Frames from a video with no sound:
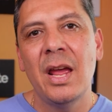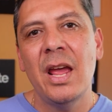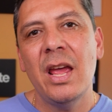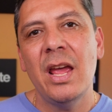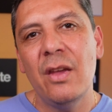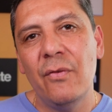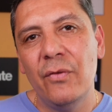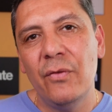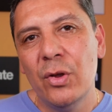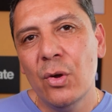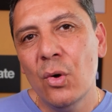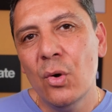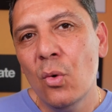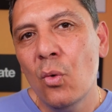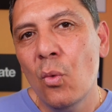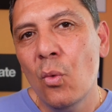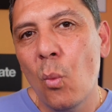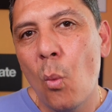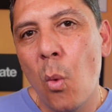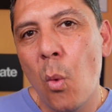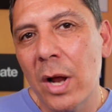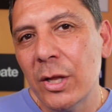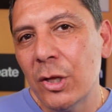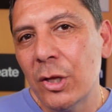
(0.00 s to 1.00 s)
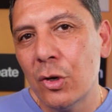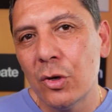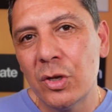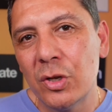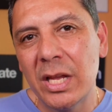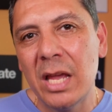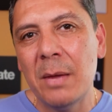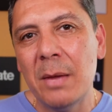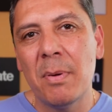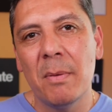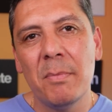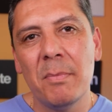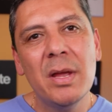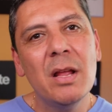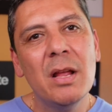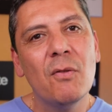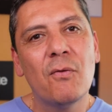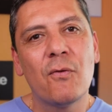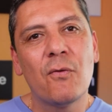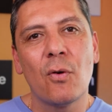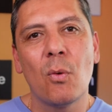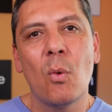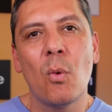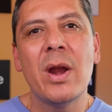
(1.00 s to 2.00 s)
If you want to skip a meal
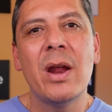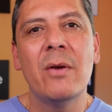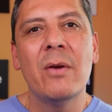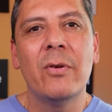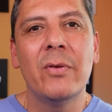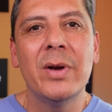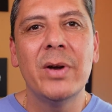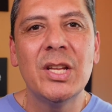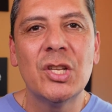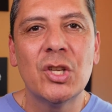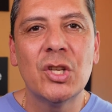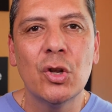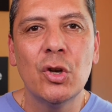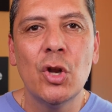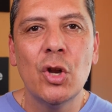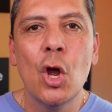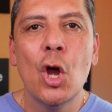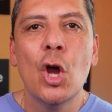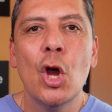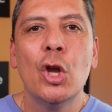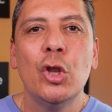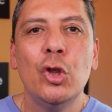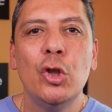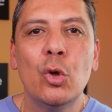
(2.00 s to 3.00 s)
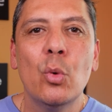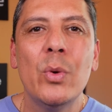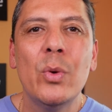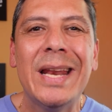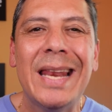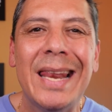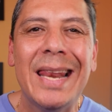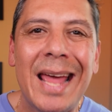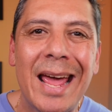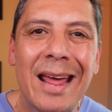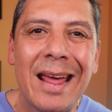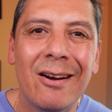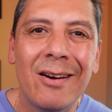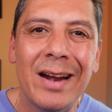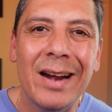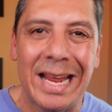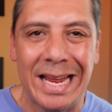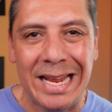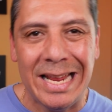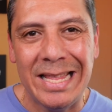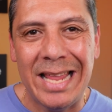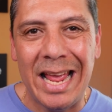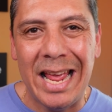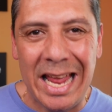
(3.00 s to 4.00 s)
for whatever reason, do it later
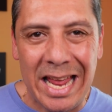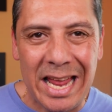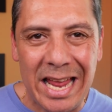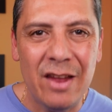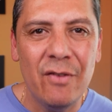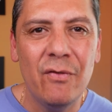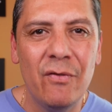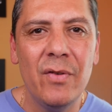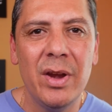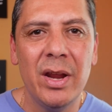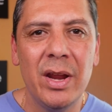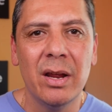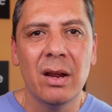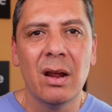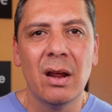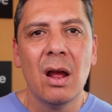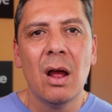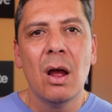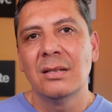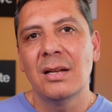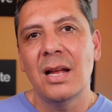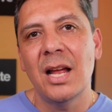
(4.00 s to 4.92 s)
in the evening.